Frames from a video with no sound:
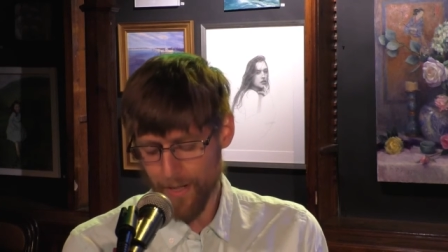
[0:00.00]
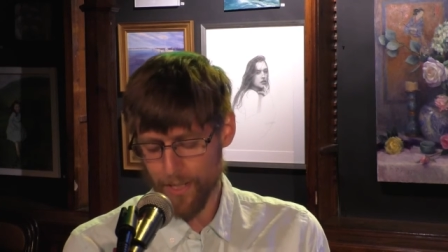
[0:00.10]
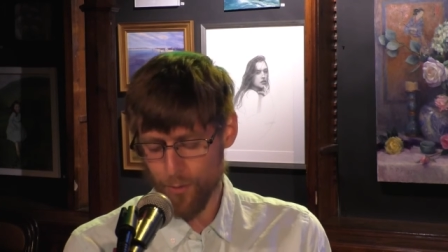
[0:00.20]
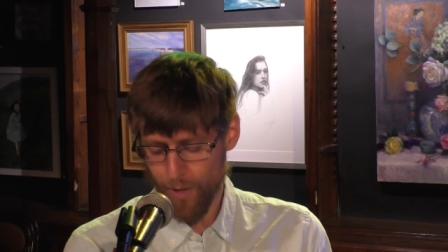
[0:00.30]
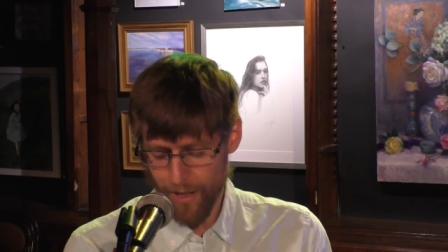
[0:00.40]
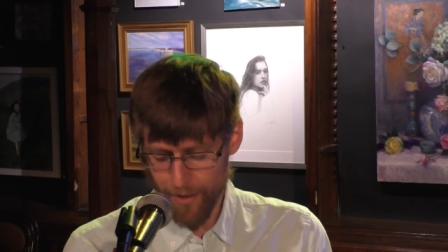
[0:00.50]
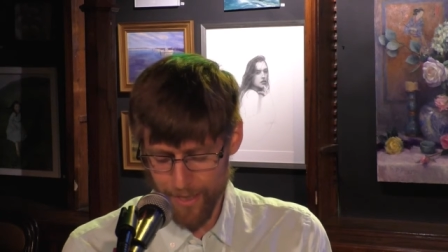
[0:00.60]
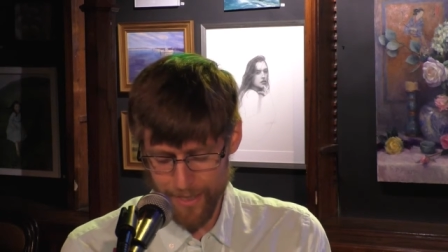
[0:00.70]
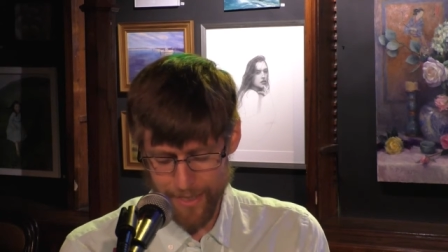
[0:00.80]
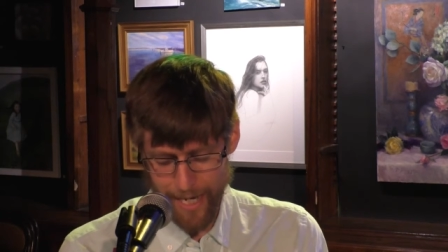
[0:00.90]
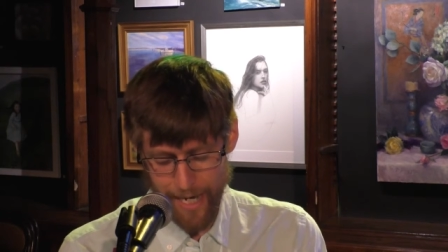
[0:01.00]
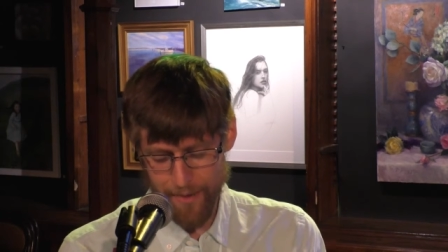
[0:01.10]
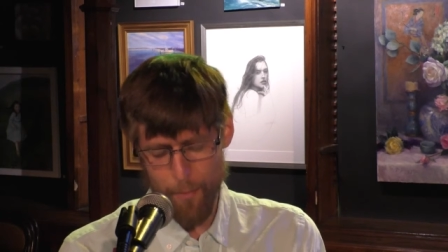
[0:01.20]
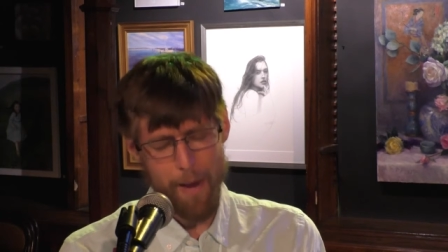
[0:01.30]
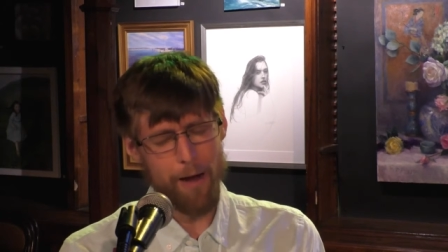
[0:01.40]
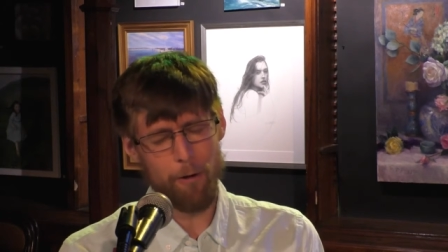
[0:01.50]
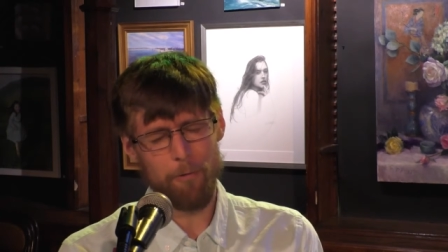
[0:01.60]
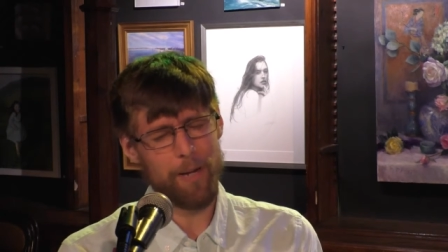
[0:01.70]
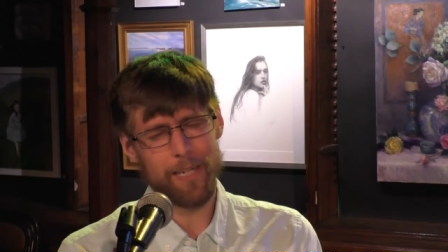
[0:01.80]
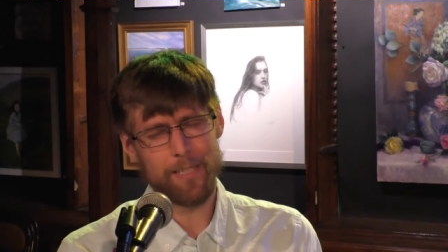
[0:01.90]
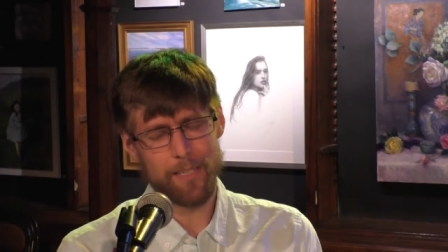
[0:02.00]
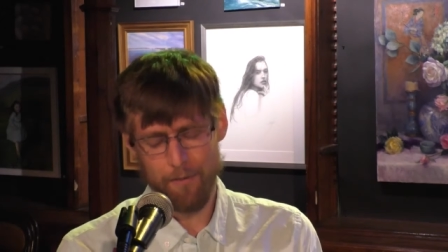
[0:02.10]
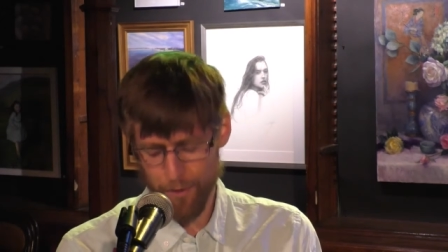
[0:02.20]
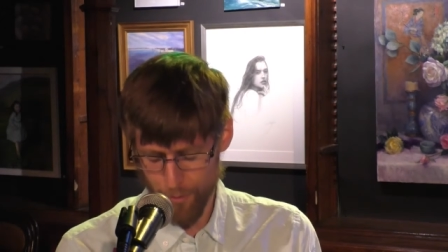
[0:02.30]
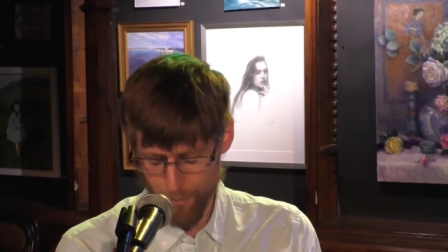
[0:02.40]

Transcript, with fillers: and dwelled inside the marrowness of your